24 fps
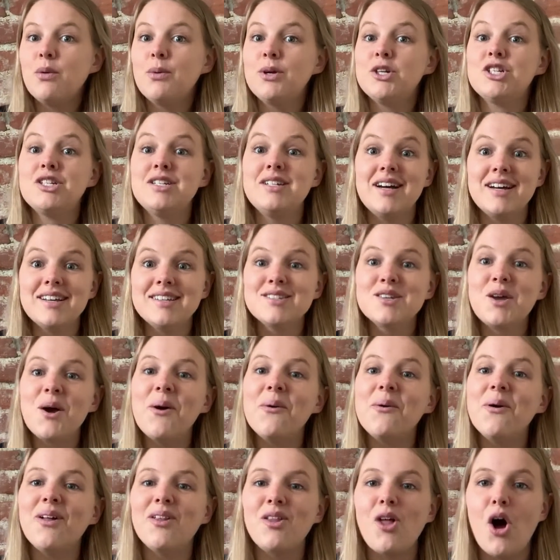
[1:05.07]
which does
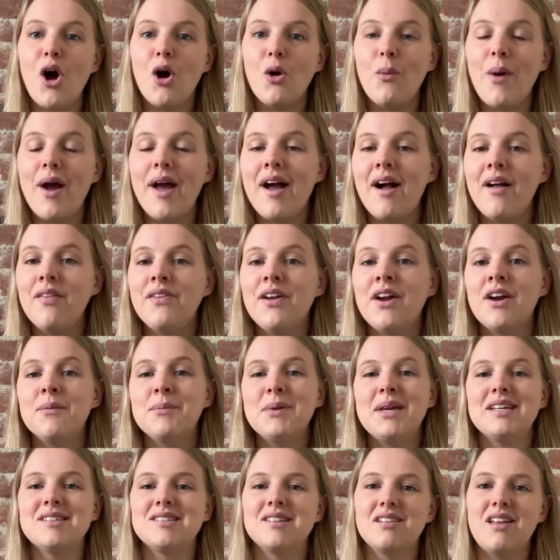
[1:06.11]
go a long way on there
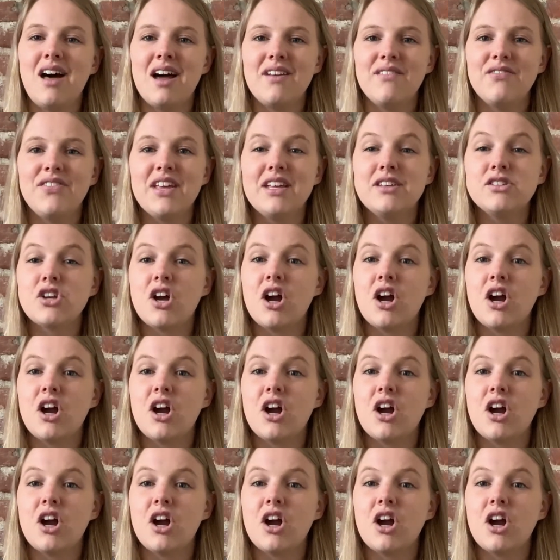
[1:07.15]
because a lot of things